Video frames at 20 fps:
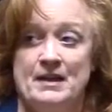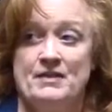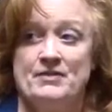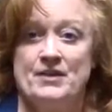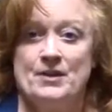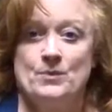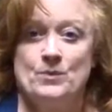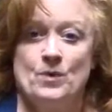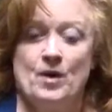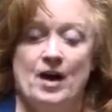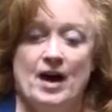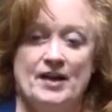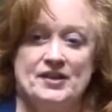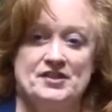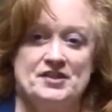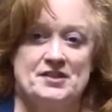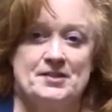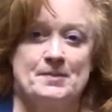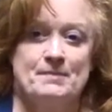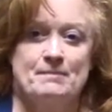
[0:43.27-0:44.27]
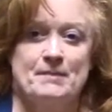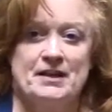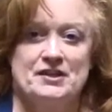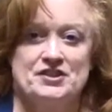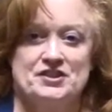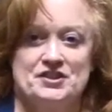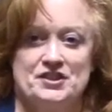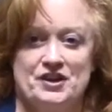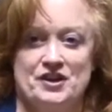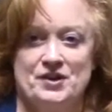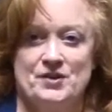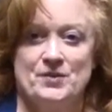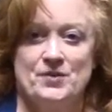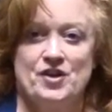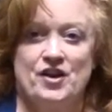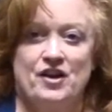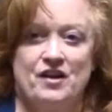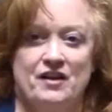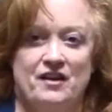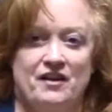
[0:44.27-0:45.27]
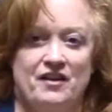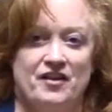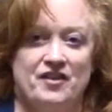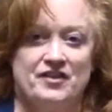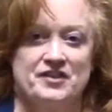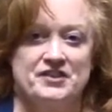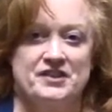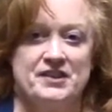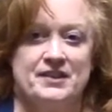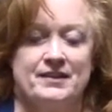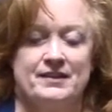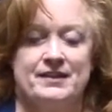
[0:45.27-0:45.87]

They watched my show called